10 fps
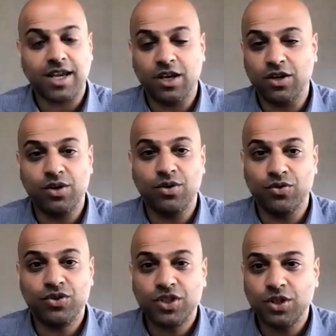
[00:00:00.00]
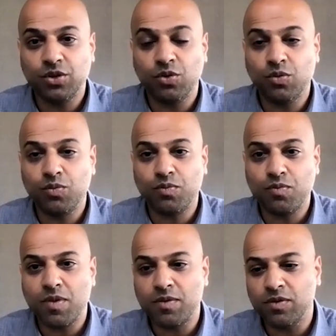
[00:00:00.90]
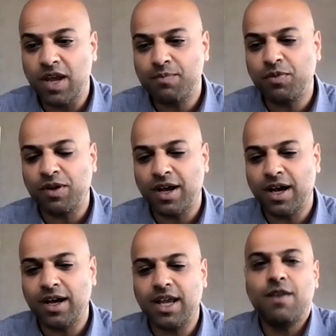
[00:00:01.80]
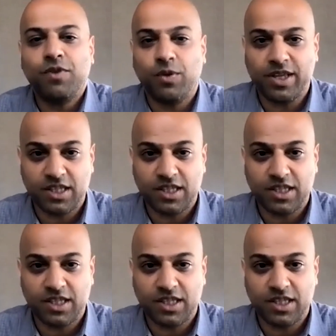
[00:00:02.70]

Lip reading: use to influence